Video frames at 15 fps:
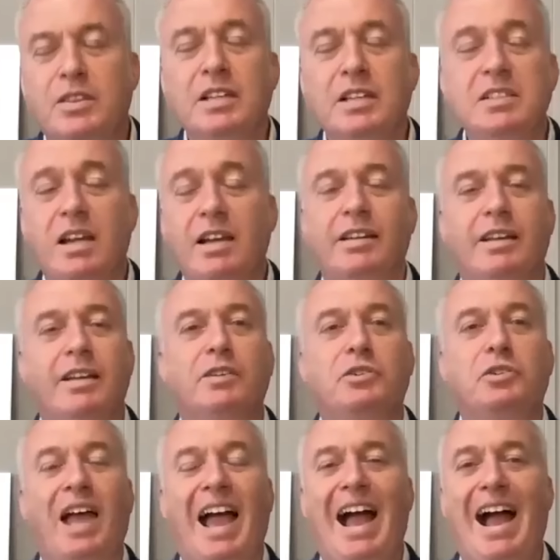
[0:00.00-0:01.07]
This idea
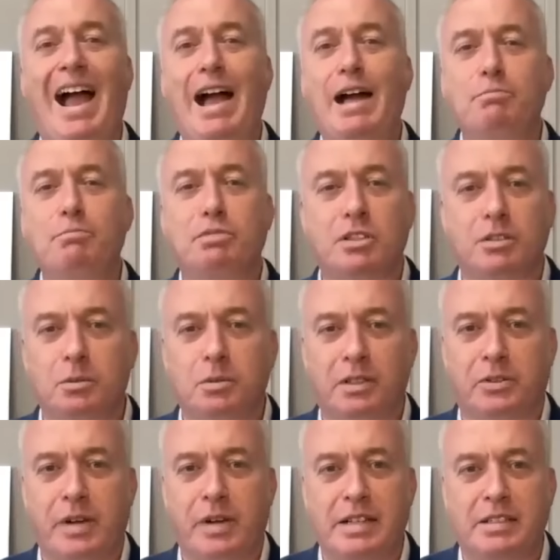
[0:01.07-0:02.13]
is absolutely
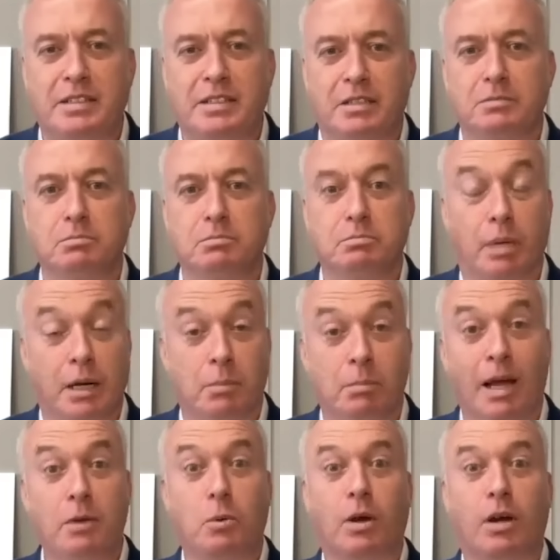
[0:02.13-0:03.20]
crazy, but
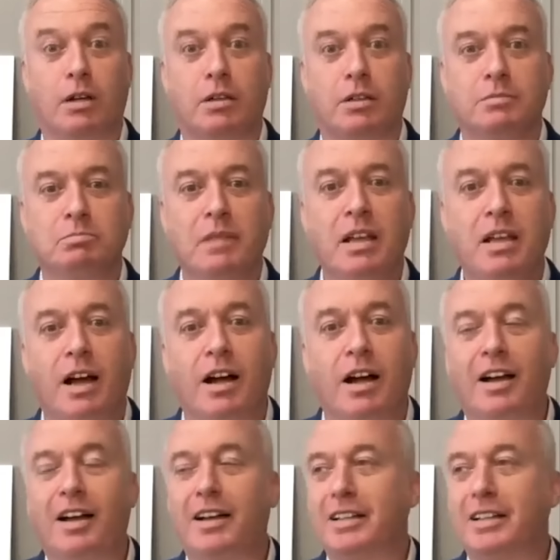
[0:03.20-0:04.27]
it might work.
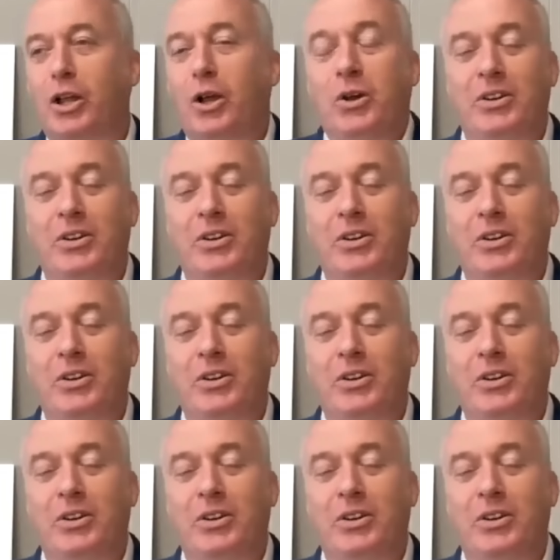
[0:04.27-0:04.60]
Uh,